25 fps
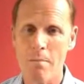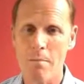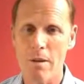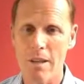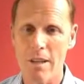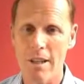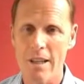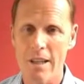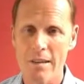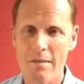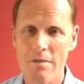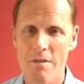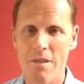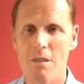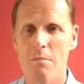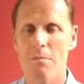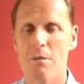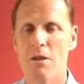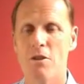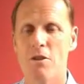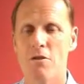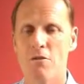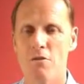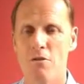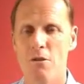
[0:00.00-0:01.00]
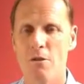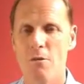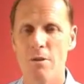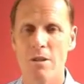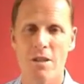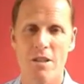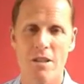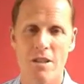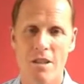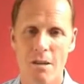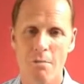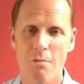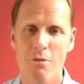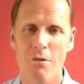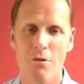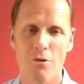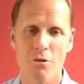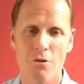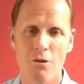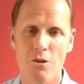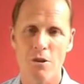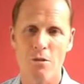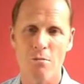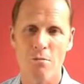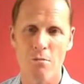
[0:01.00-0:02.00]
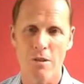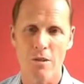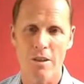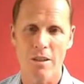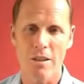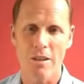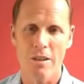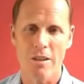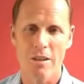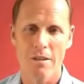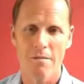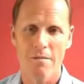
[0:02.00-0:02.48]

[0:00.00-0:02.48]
believes to be true in the subconscious mind.